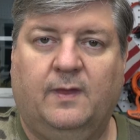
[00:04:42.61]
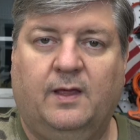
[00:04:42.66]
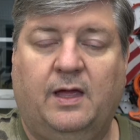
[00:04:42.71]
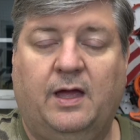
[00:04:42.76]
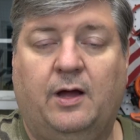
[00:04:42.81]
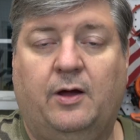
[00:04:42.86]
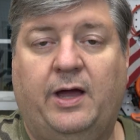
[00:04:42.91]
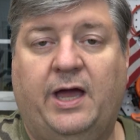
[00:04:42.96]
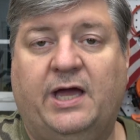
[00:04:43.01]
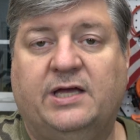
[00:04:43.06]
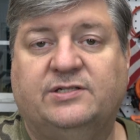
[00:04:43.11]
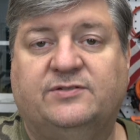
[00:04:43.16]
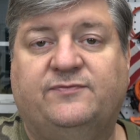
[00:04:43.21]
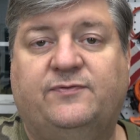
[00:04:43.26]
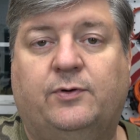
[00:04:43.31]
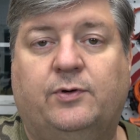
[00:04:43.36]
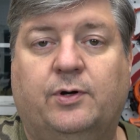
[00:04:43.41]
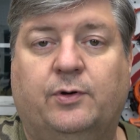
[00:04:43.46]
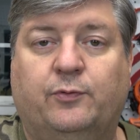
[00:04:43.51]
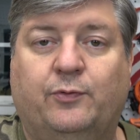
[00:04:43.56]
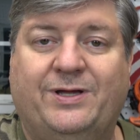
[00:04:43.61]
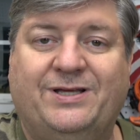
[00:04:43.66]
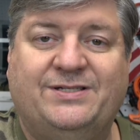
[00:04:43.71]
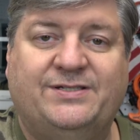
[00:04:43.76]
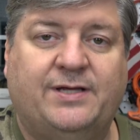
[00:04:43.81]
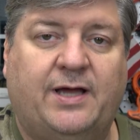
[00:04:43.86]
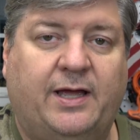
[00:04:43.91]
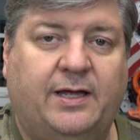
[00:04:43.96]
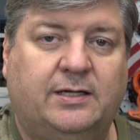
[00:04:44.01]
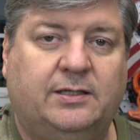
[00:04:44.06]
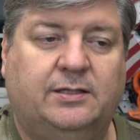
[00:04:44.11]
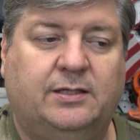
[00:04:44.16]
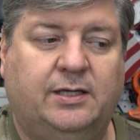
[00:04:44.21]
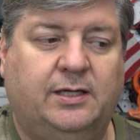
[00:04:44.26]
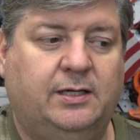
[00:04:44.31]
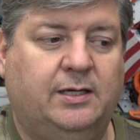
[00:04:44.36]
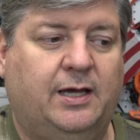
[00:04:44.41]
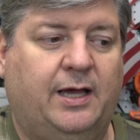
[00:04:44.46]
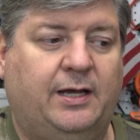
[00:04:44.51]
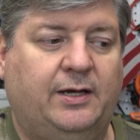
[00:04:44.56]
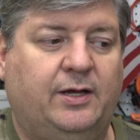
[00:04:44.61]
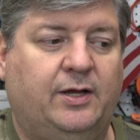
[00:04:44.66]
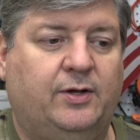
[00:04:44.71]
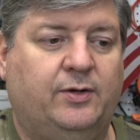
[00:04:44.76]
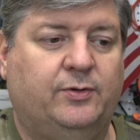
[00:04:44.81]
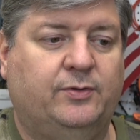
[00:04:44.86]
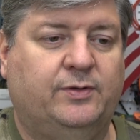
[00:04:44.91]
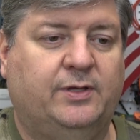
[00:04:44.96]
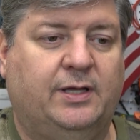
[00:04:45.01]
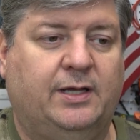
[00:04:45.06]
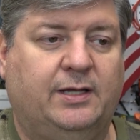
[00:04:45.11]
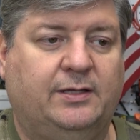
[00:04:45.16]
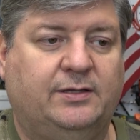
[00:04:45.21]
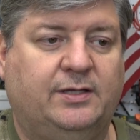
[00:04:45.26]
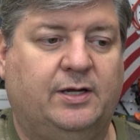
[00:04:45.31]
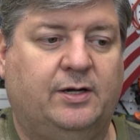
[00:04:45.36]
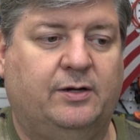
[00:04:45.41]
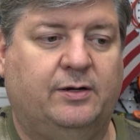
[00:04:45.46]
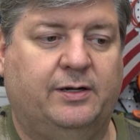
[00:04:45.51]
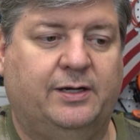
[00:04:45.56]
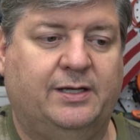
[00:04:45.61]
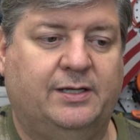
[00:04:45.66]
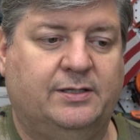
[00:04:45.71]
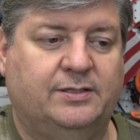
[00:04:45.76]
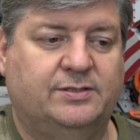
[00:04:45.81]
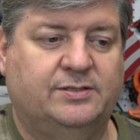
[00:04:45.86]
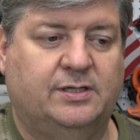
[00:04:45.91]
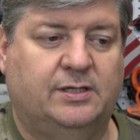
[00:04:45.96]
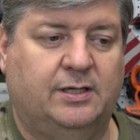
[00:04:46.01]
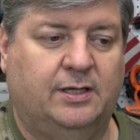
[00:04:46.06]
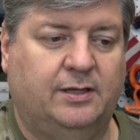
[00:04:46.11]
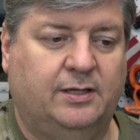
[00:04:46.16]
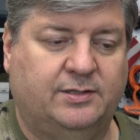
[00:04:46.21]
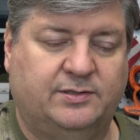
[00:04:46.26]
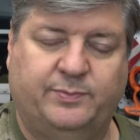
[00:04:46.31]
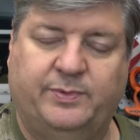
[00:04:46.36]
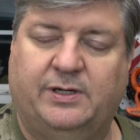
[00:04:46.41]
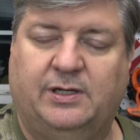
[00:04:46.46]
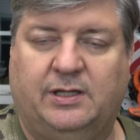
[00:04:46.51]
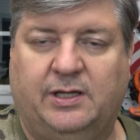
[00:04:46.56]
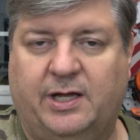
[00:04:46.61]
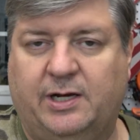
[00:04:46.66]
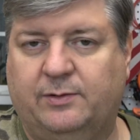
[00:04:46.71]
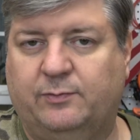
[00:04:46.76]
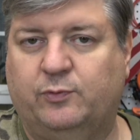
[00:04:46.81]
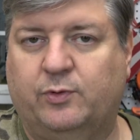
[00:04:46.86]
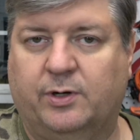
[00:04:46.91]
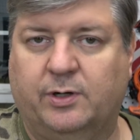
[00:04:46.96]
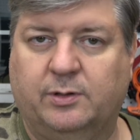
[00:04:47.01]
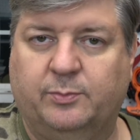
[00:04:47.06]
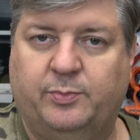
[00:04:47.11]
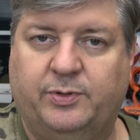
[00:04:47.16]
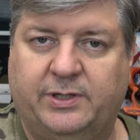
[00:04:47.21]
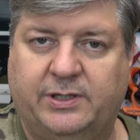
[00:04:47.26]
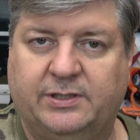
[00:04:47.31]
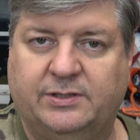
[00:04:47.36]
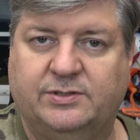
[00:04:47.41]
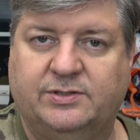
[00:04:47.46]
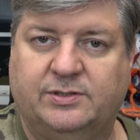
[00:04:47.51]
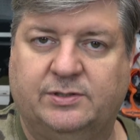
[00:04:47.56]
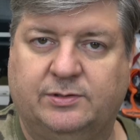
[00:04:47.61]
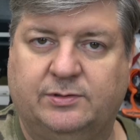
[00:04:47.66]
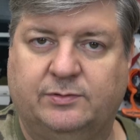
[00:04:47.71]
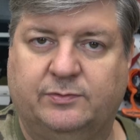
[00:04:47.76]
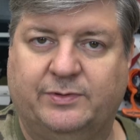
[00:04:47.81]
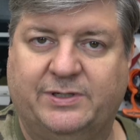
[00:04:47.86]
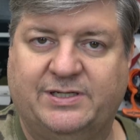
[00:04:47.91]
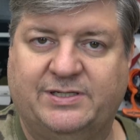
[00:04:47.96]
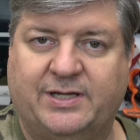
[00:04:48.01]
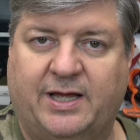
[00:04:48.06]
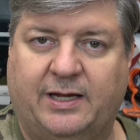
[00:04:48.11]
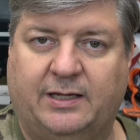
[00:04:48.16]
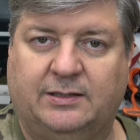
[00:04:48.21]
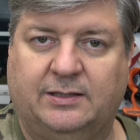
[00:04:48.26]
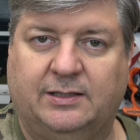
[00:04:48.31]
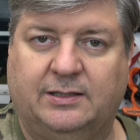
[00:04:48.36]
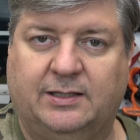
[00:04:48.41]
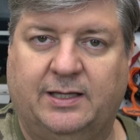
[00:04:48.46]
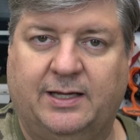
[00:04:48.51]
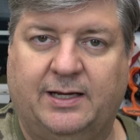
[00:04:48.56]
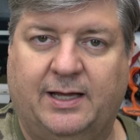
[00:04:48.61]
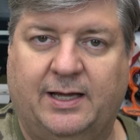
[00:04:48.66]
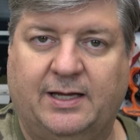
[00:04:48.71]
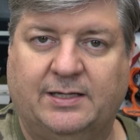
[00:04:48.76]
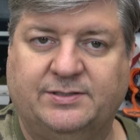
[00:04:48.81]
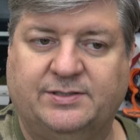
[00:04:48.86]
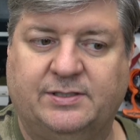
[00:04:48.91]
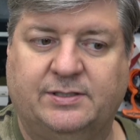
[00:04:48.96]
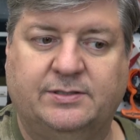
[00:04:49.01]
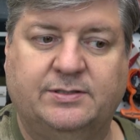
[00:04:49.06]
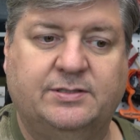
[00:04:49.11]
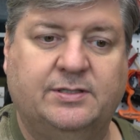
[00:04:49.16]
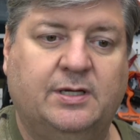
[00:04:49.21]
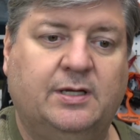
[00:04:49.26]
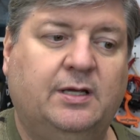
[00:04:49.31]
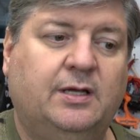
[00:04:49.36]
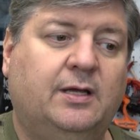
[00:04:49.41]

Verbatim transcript: Now, as for recycling, I know that there is a, there's been a lot of work put into recycling lead acids.